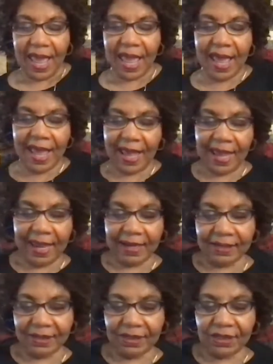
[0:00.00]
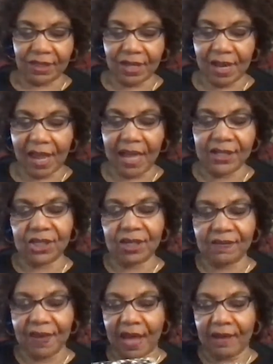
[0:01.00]
And I should
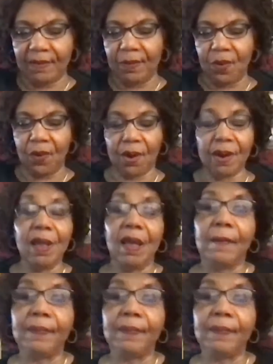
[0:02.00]
have gotten more